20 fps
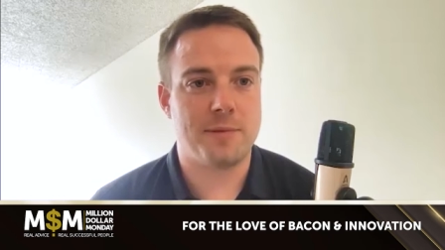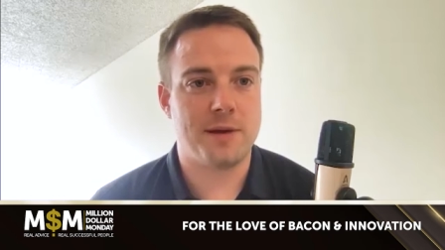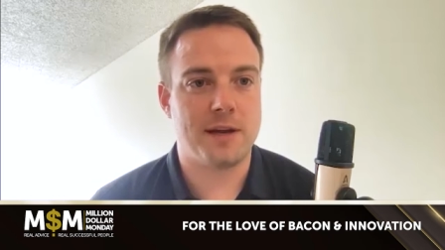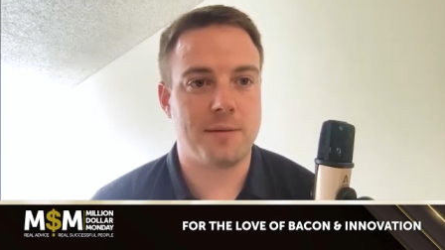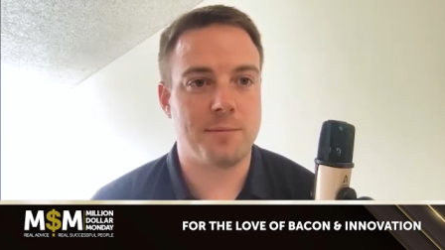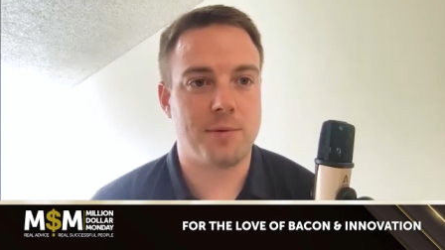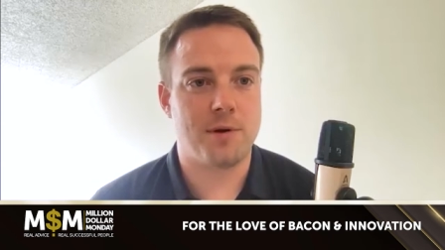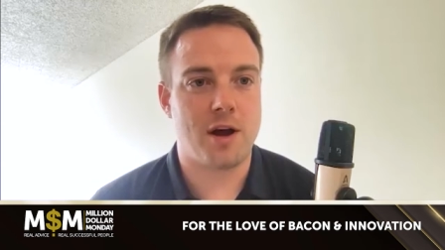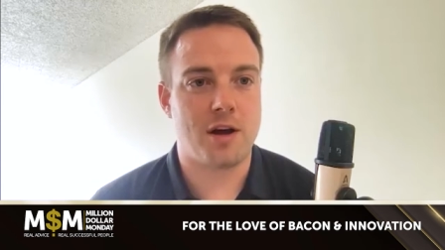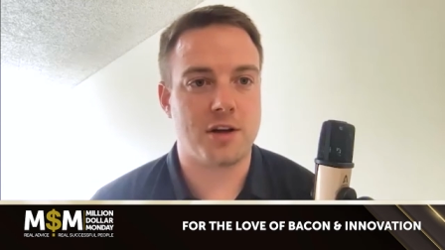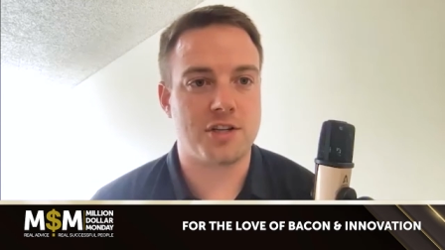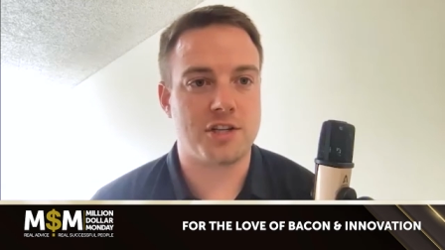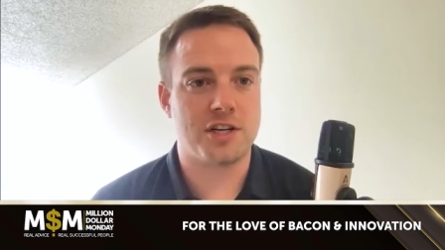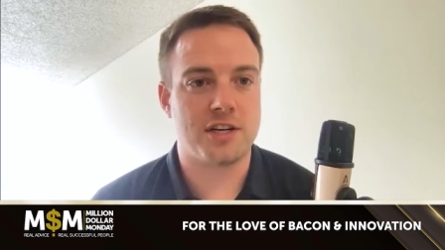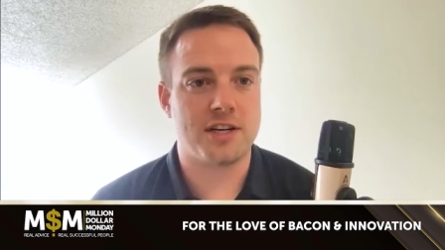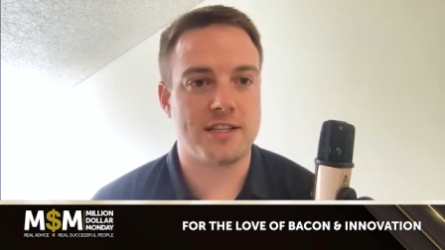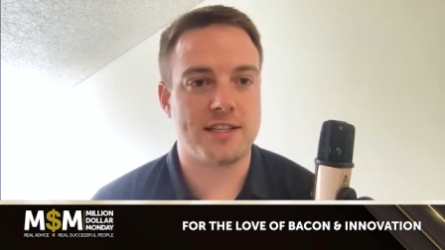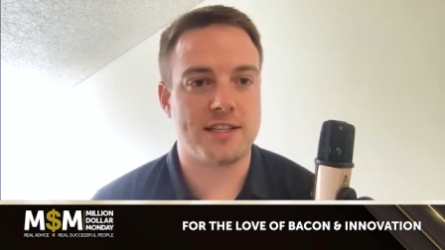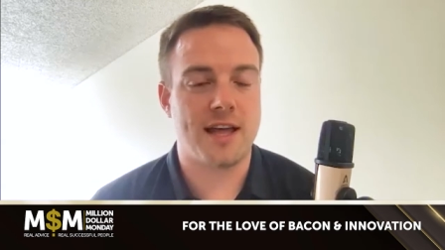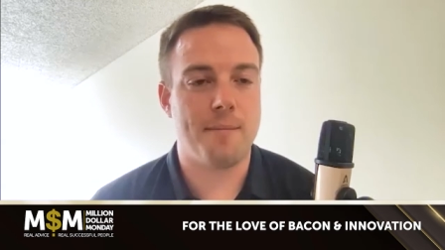pig
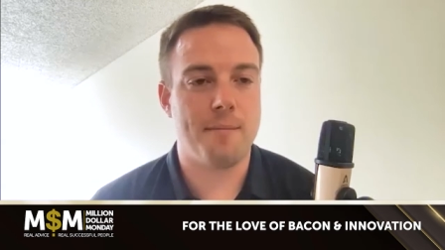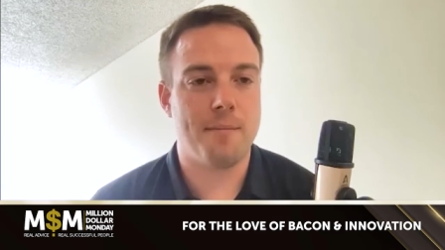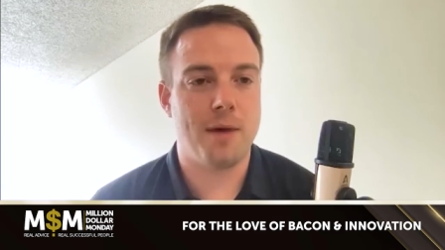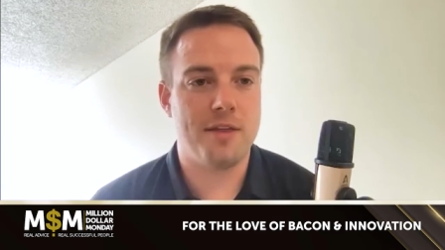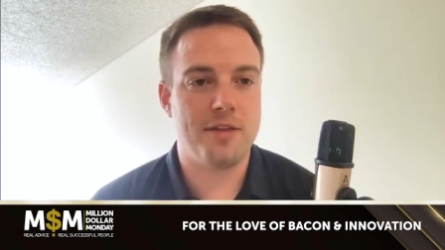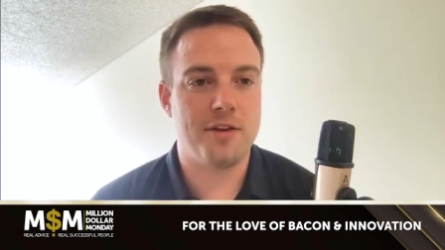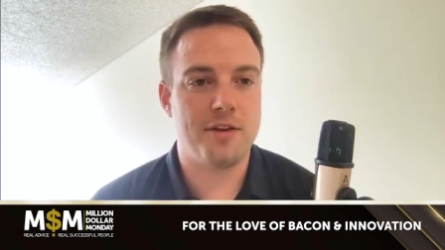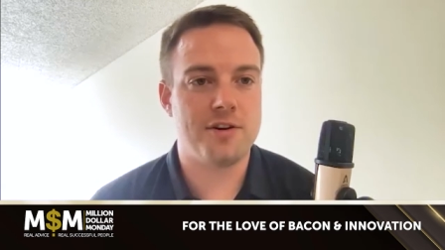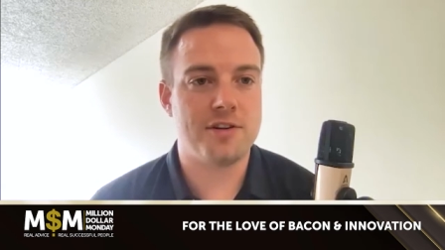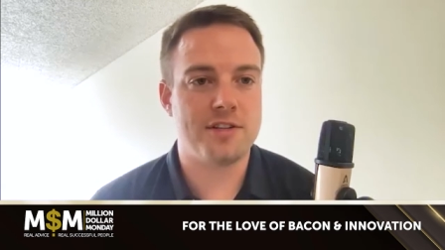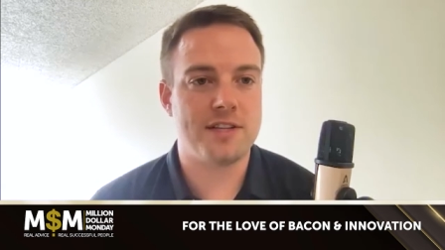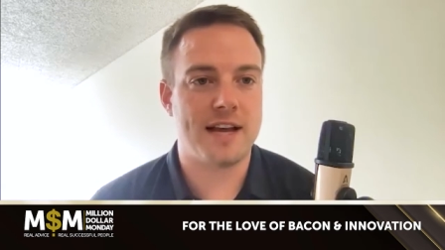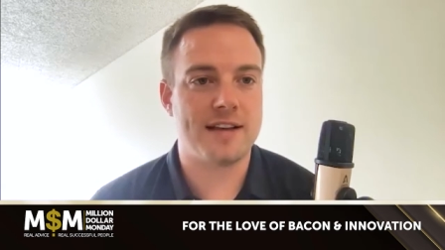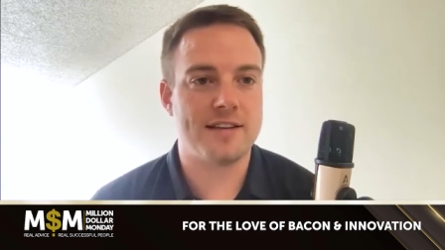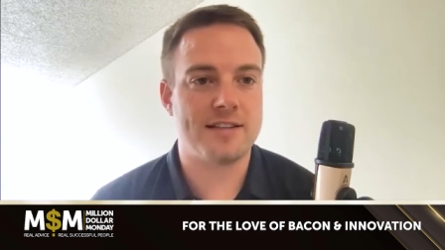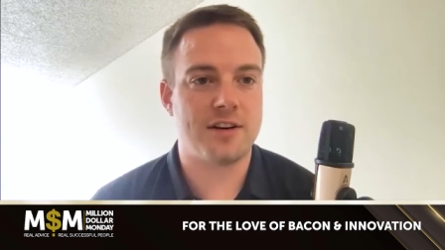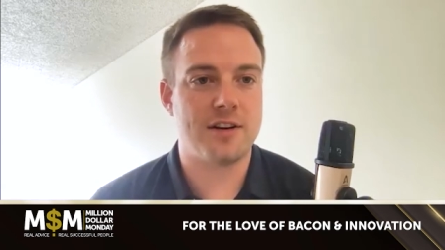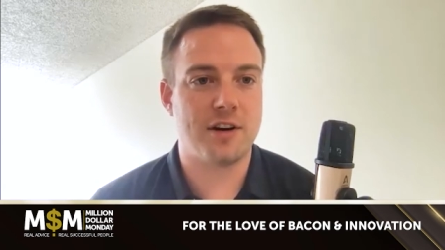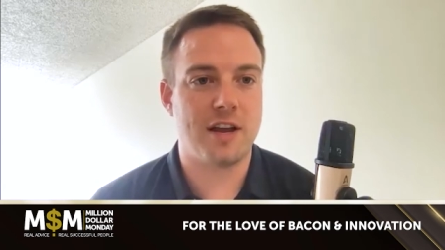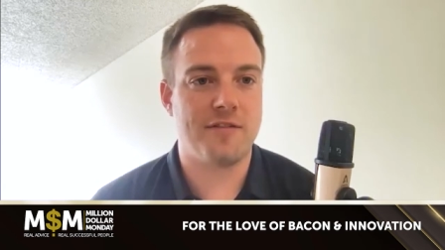production is that mothers,
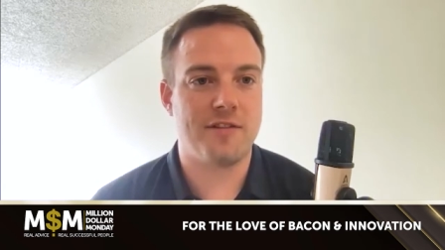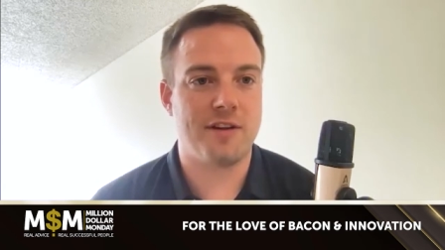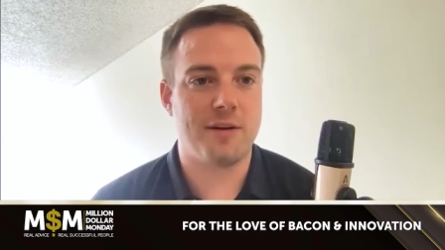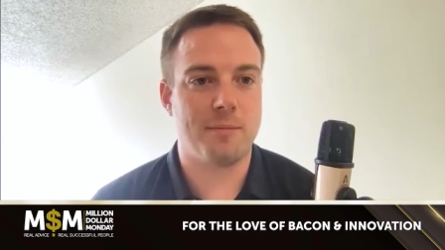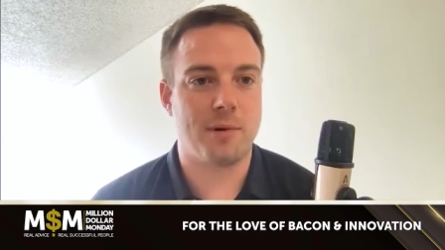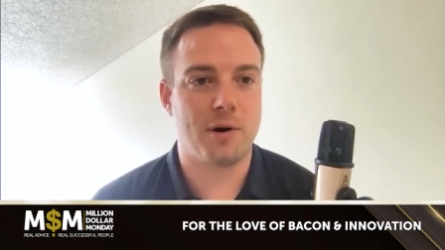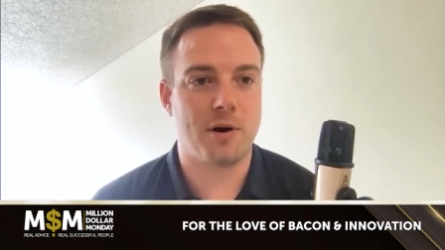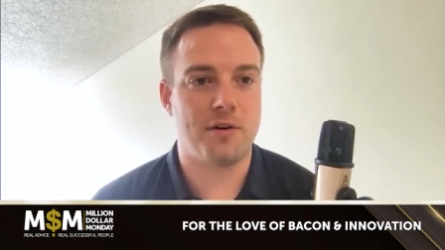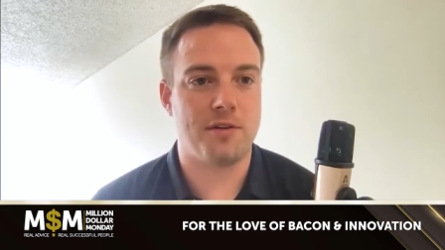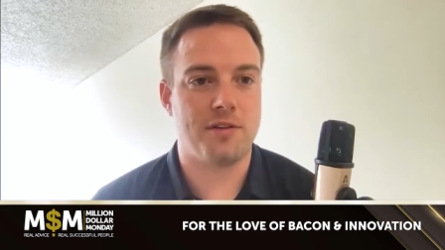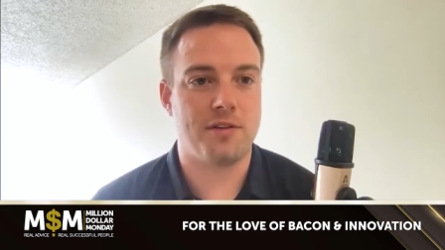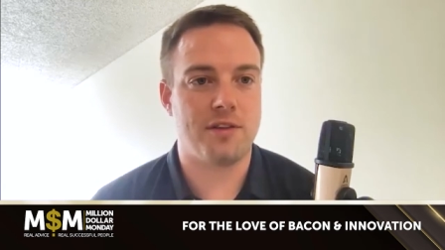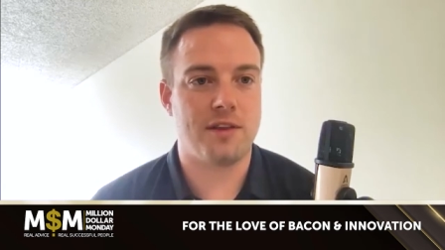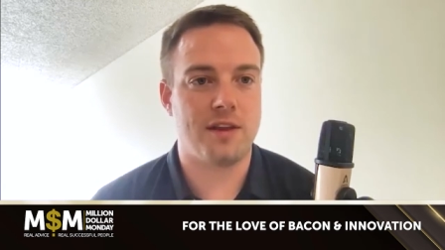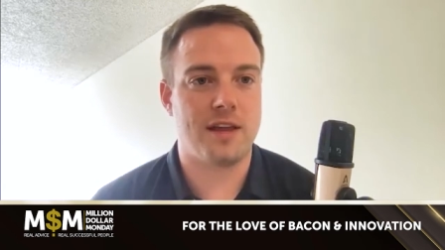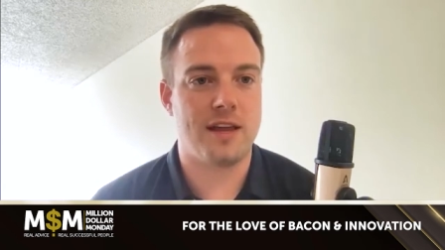as they're giving birth,